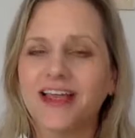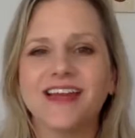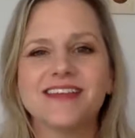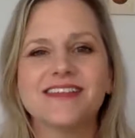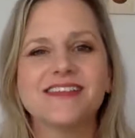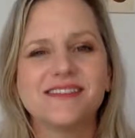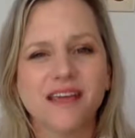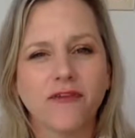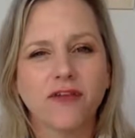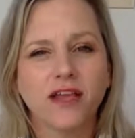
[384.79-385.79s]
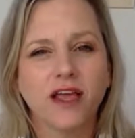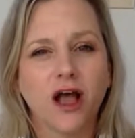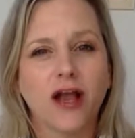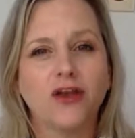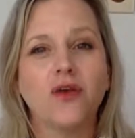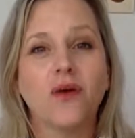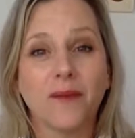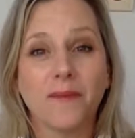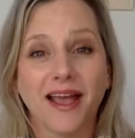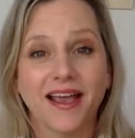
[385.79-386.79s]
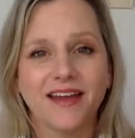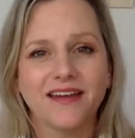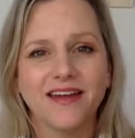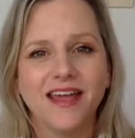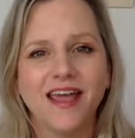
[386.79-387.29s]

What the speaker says: it is definitely on your mind.